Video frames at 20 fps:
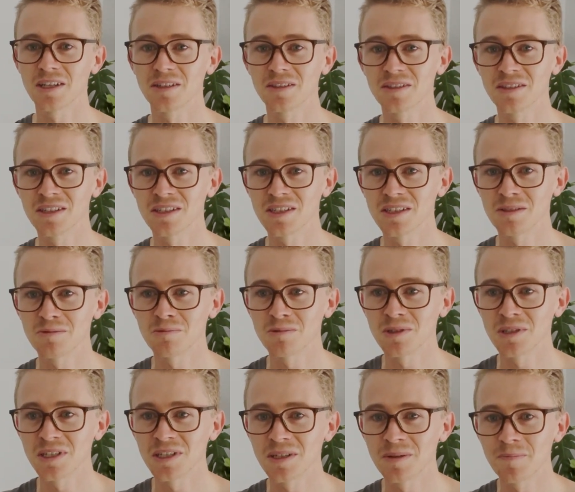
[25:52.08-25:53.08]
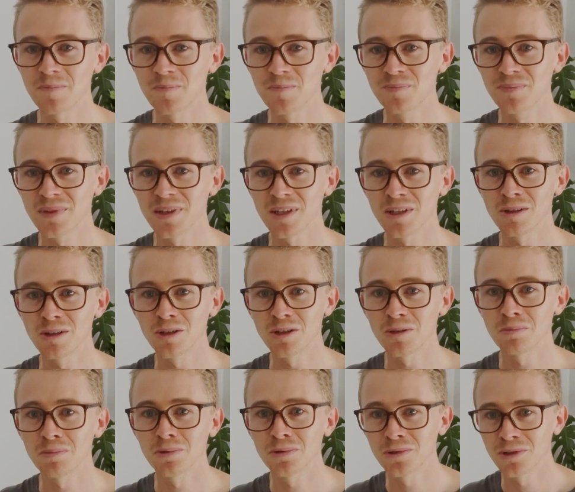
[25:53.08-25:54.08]
this is where a lot
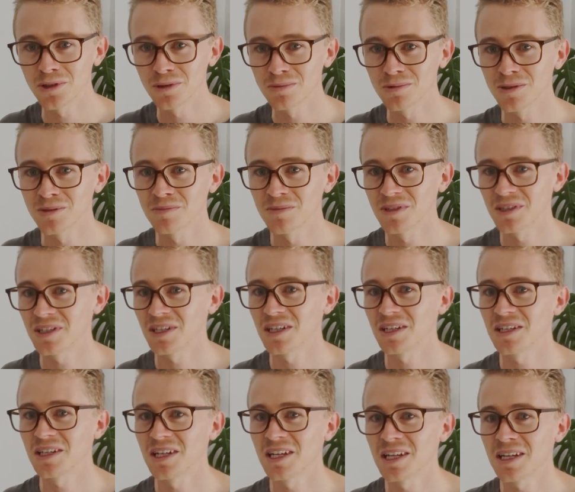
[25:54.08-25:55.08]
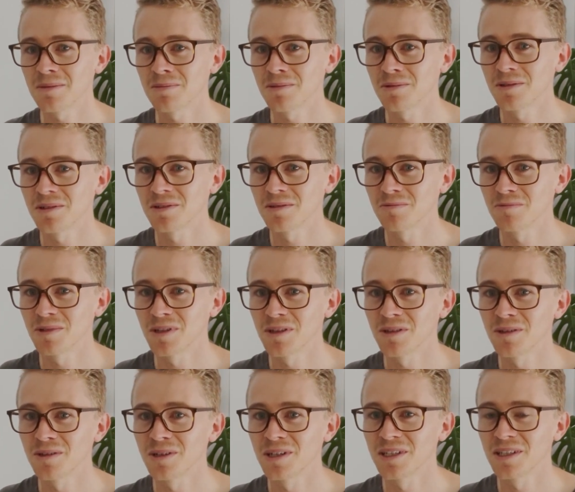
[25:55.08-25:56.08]
of problems can happen with
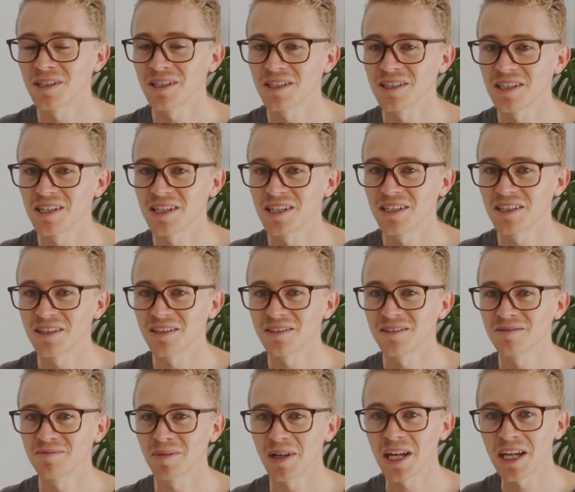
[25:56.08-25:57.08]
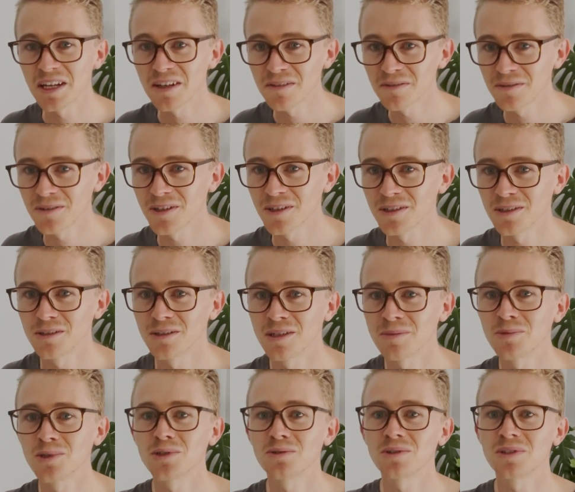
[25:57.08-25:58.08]
LiDAR data and
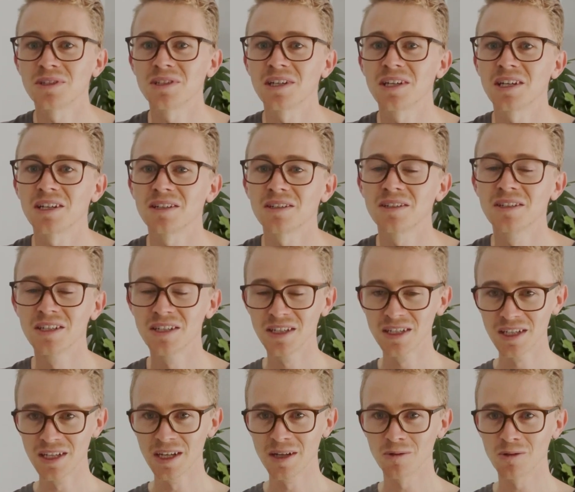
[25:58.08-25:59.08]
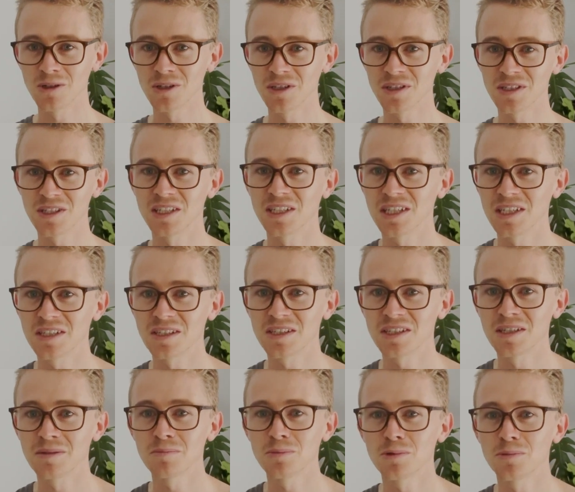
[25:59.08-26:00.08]
photogrammetry data, whereas you get a
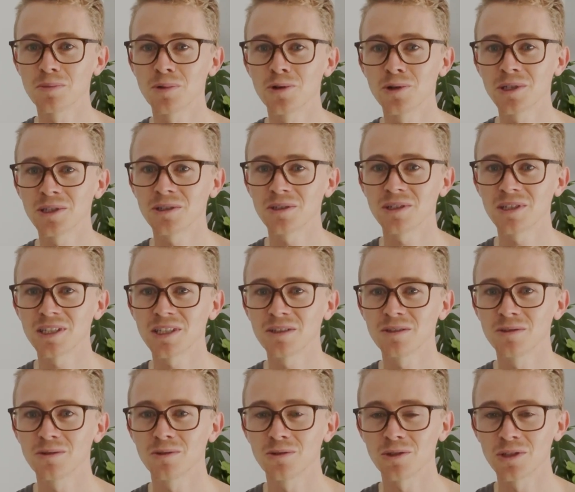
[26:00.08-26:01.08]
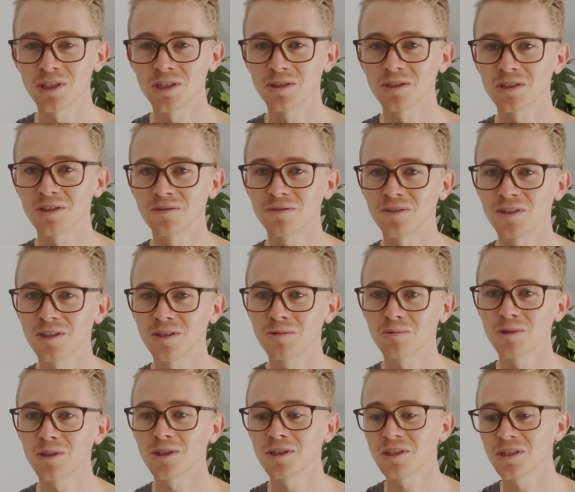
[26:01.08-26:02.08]
simple point cloud, or you do your field
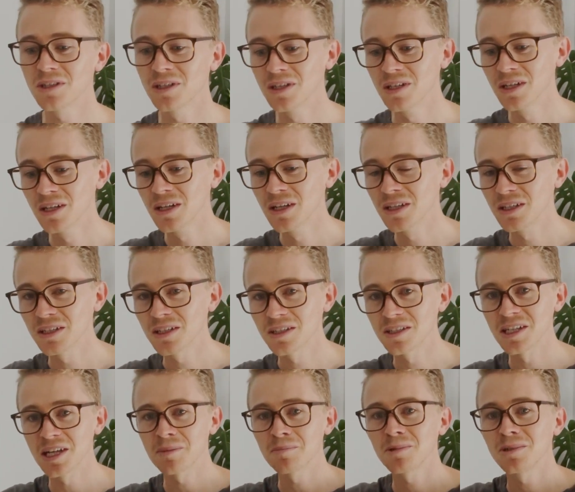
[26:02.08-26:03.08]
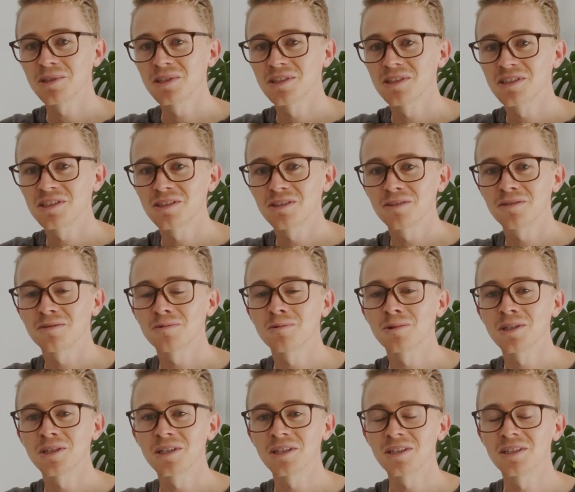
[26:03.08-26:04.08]
work, you dump it in a
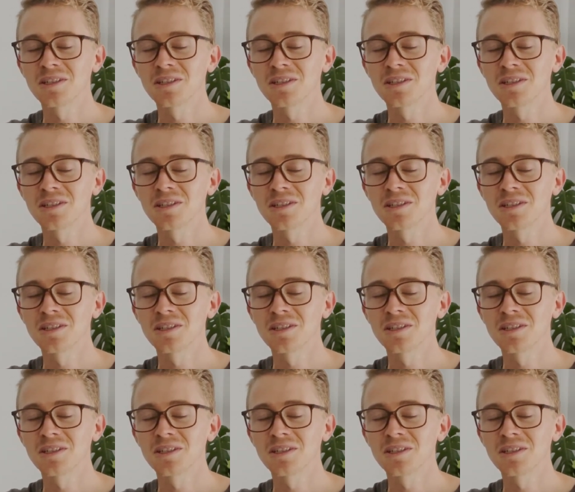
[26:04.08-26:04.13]
software,